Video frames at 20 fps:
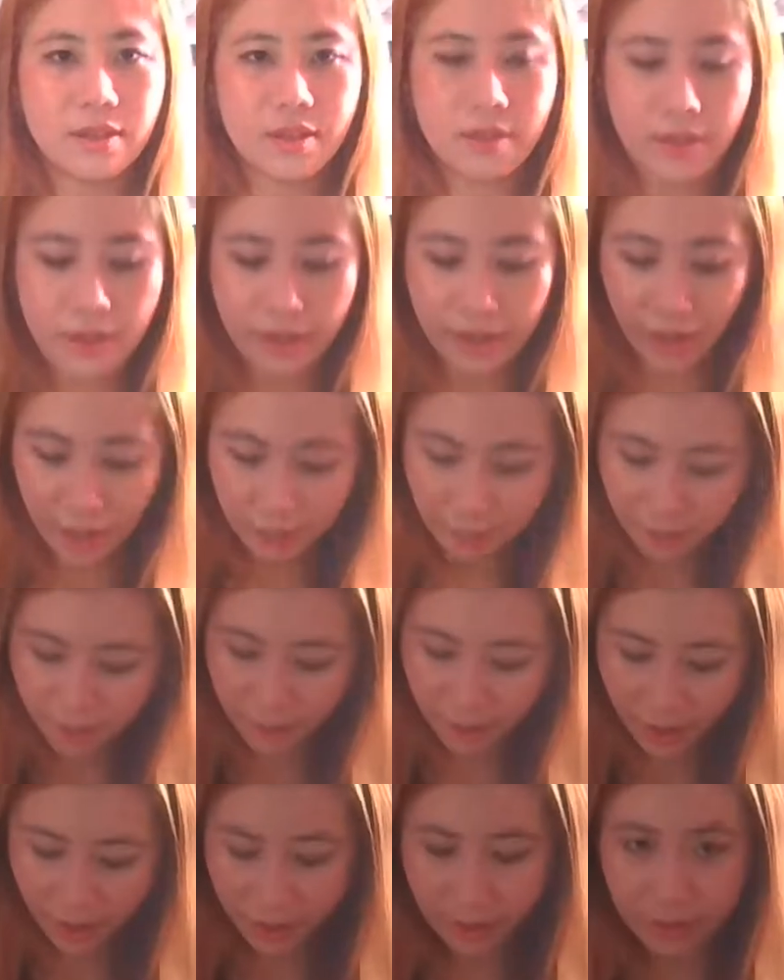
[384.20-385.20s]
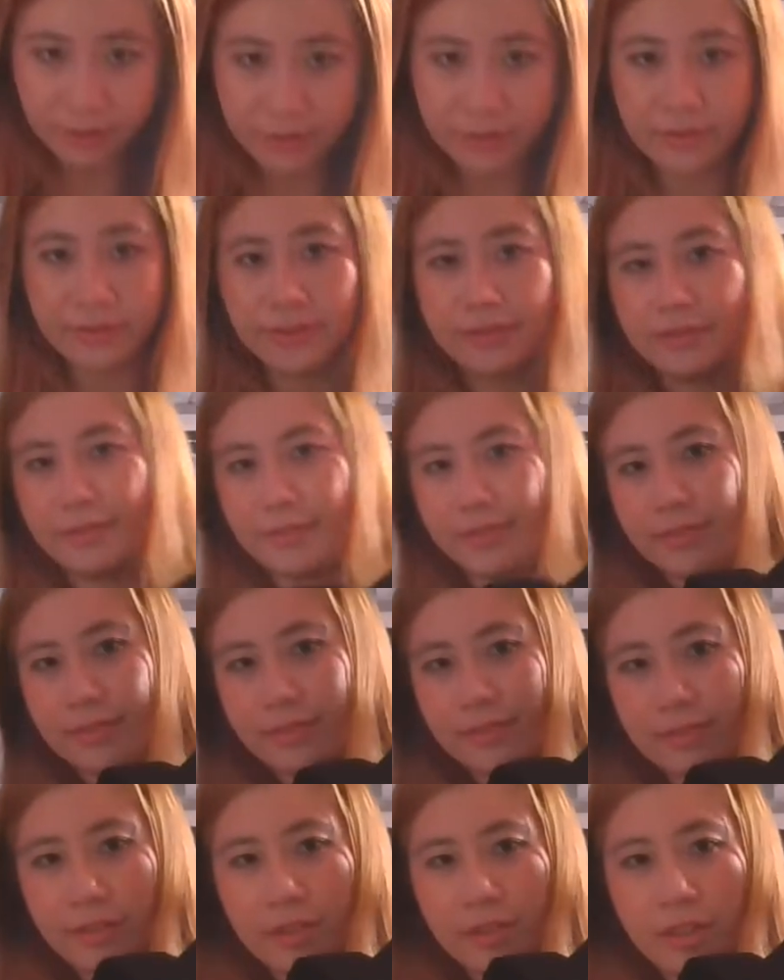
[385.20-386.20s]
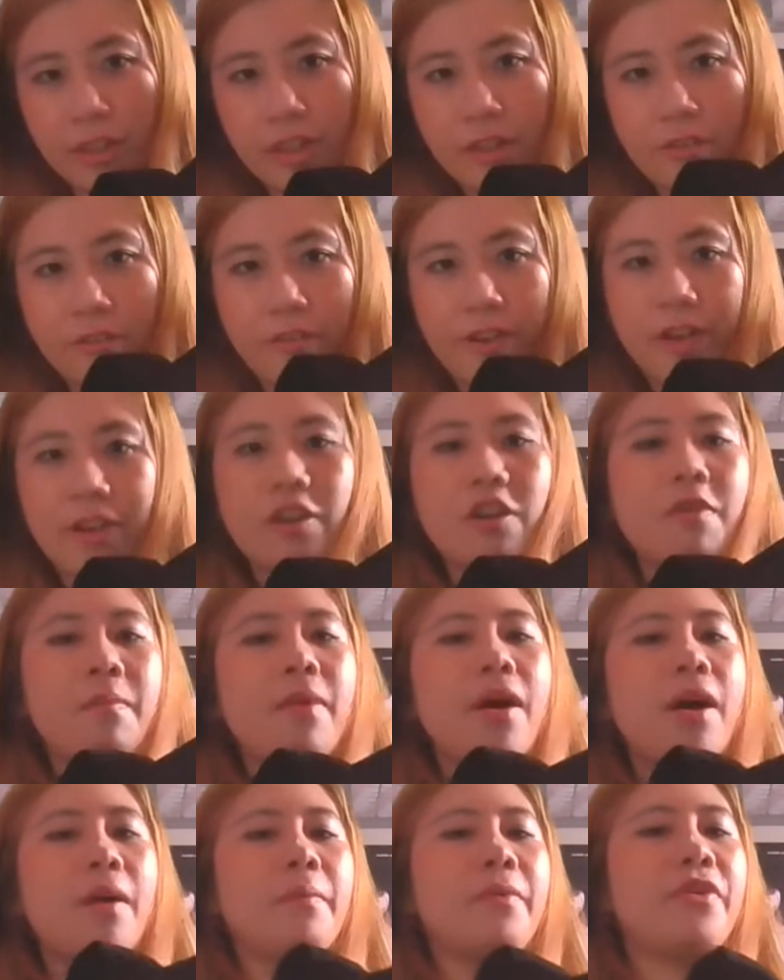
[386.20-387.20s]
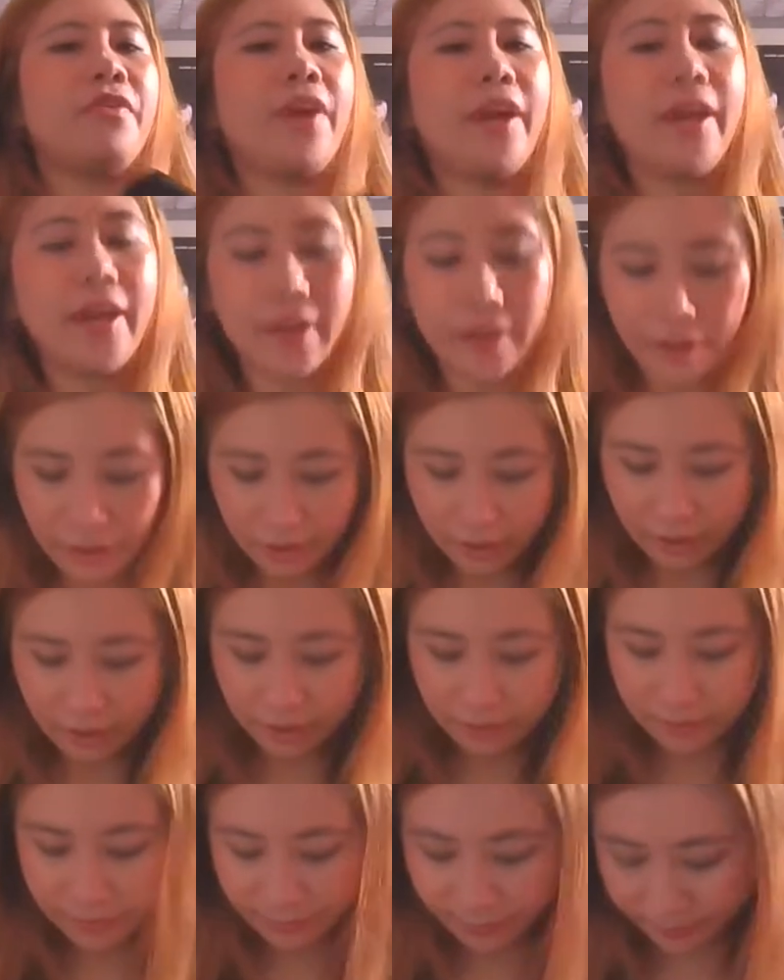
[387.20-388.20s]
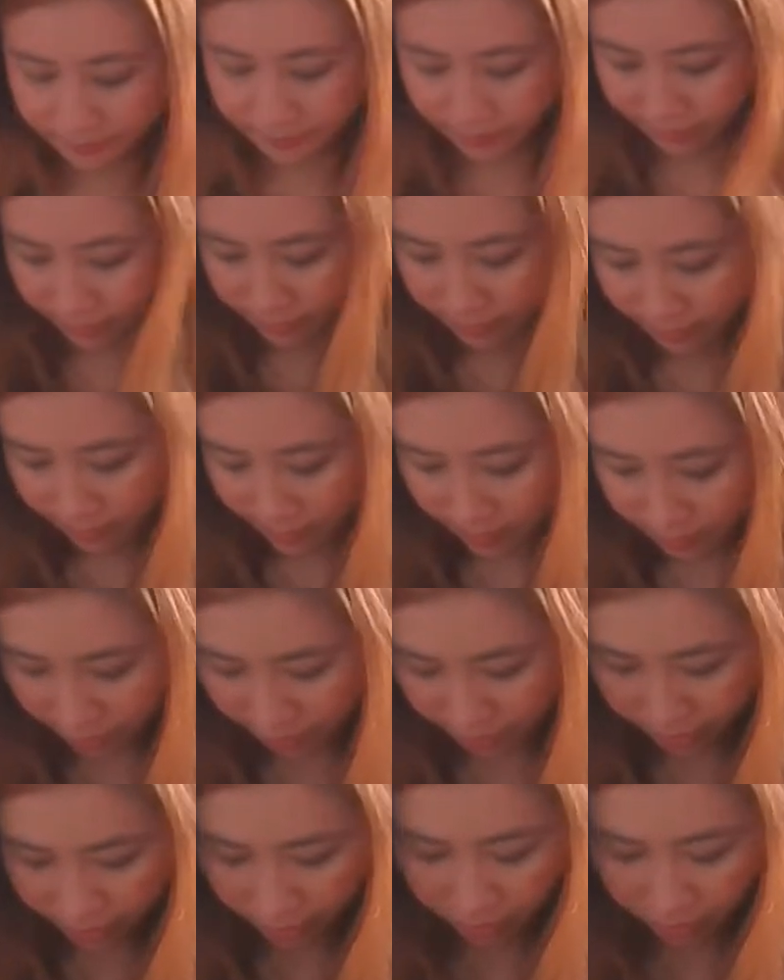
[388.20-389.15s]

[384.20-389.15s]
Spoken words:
is a diaper bag. In the front compartment right here, just